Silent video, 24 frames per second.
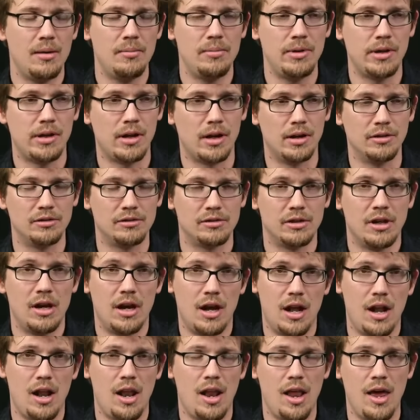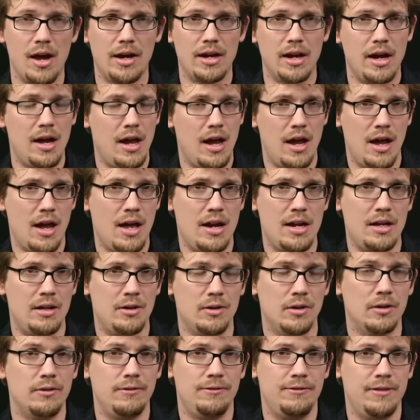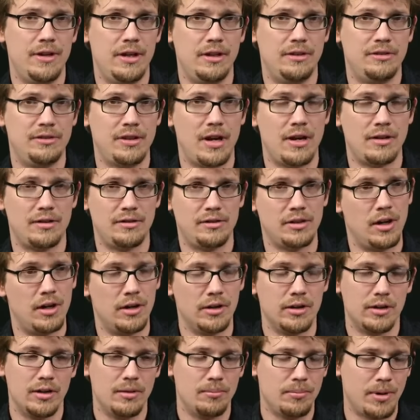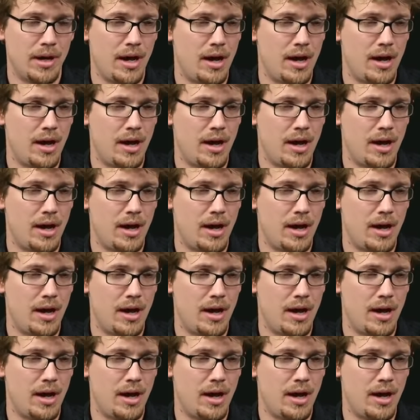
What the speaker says: because like any good 50 Cent song,